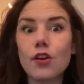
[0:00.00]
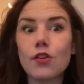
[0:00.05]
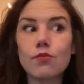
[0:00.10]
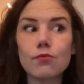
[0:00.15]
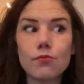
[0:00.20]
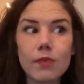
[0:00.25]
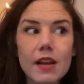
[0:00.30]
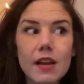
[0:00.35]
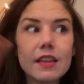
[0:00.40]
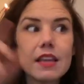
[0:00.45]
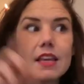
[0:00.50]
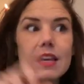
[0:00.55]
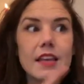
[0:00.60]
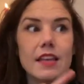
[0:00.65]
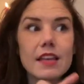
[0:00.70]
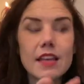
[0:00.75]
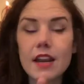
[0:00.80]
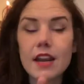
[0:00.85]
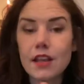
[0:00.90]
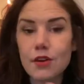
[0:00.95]
really
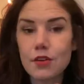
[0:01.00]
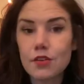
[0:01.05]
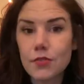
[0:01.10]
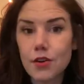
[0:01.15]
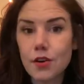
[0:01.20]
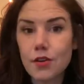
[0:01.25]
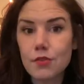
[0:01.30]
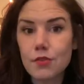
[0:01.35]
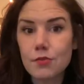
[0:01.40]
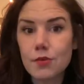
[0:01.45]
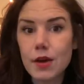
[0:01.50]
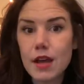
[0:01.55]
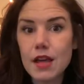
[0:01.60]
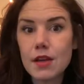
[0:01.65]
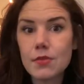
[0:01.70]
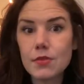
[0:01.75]
getting out of our own way.